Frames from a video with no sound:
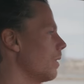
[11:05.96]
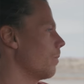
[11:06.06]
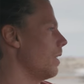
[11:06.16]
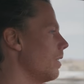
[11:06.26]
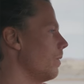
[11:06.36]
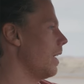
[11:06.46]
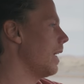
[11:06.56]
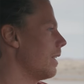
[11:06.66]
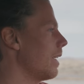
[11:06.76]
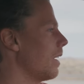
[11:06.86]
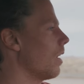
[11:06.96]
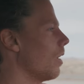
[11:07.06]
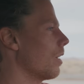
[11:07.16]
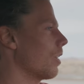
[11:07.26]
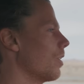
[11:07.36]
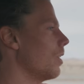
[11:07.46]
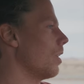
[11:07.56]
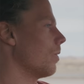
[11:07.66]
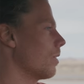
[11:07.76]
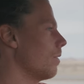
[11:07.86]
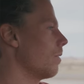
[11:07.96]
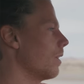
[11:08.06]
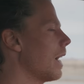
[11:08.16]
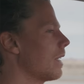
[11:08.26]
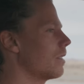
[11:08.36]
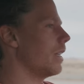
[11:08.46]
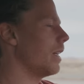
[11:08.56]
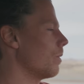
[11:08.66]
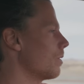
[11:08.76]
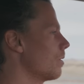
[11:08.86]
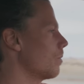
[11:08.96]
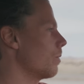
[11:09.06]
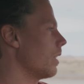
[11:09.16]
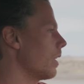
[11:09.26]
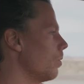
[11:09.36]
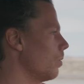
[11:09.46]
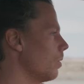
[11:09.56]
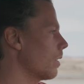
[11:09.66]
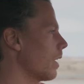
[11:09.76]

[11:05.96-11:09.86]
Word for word: think we, we ended it on a good note. The last day was really cool.